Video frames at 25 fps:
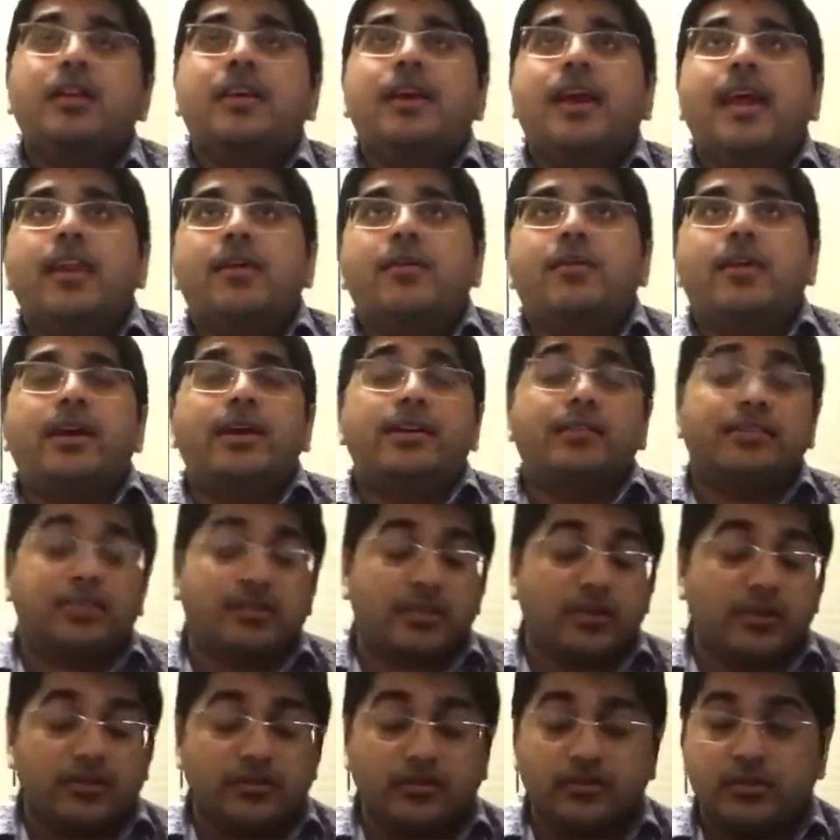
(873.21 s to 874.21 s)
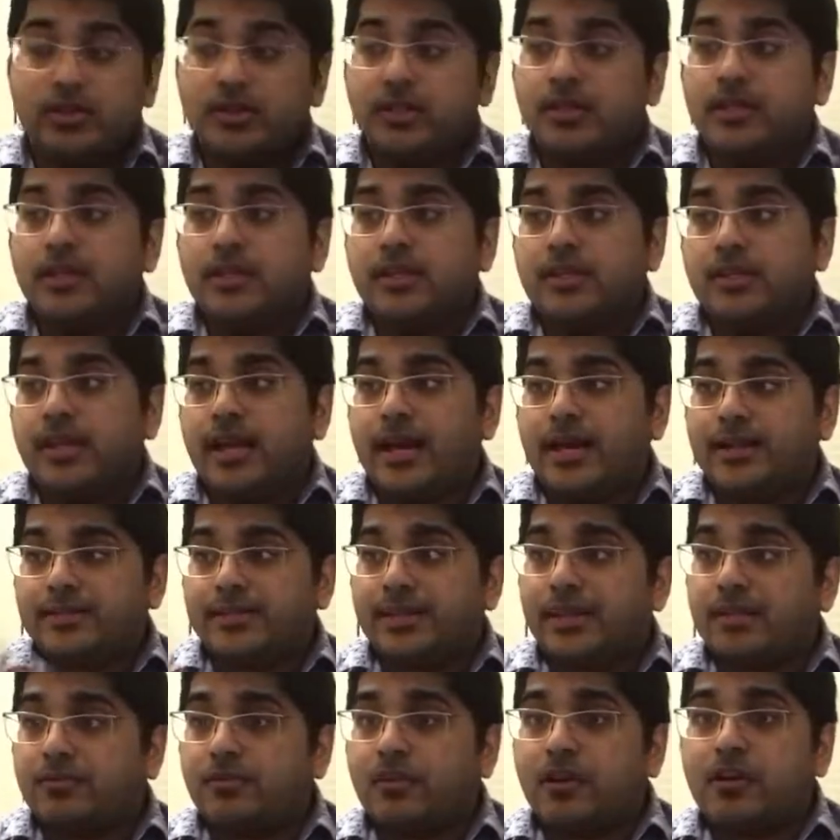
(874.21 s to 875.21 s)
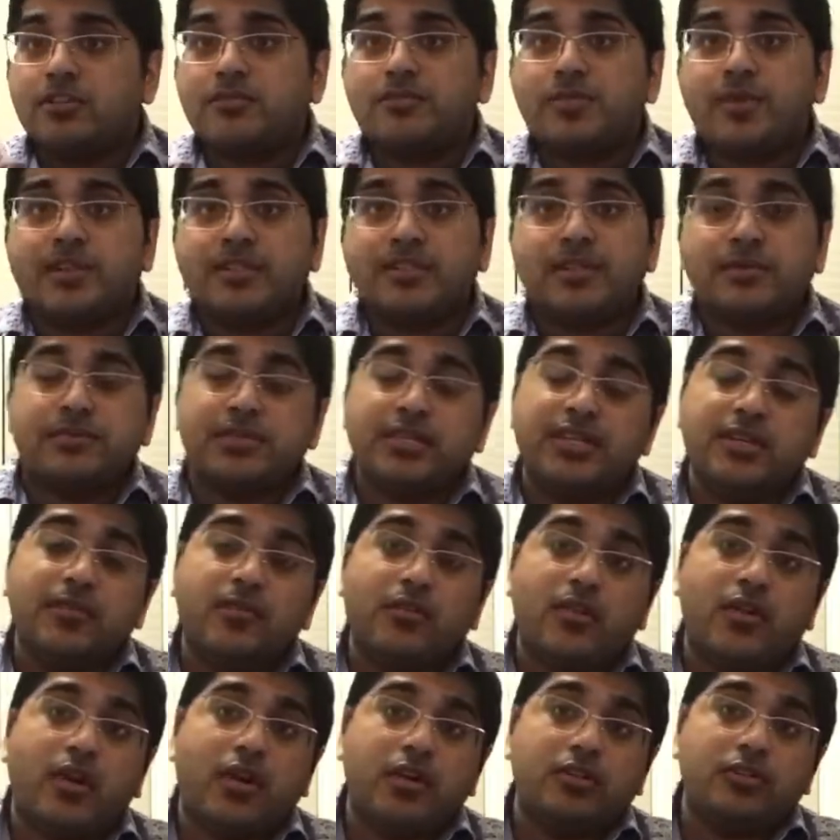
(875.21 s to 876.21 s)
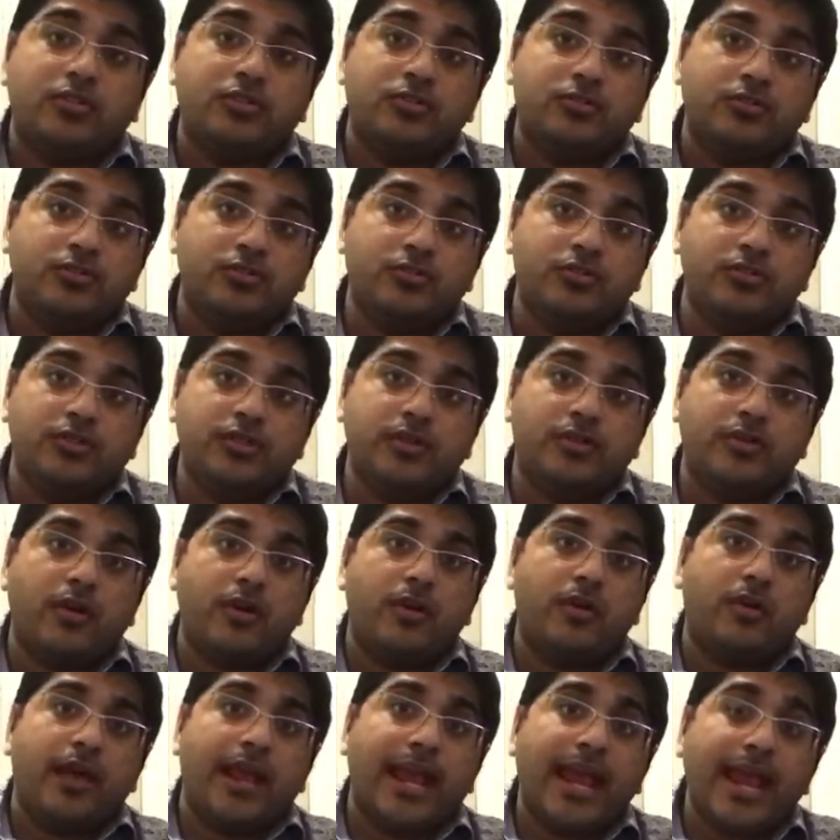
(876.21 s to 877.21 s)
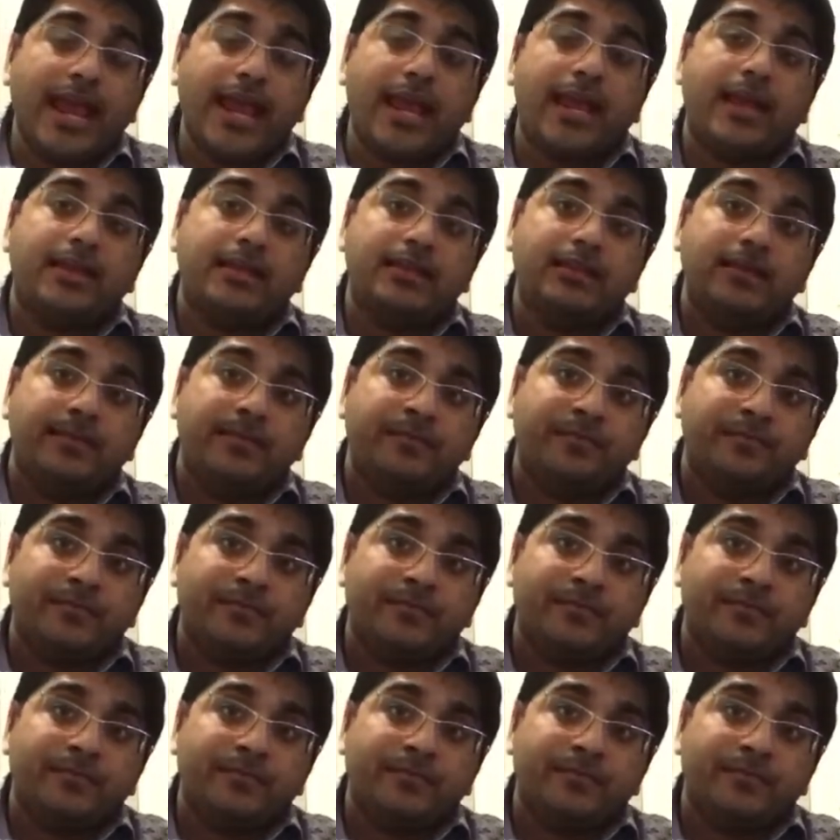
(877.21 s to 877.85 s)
Anyway, so, yeah, Seth Rollins brings up Team Raw 2-0, and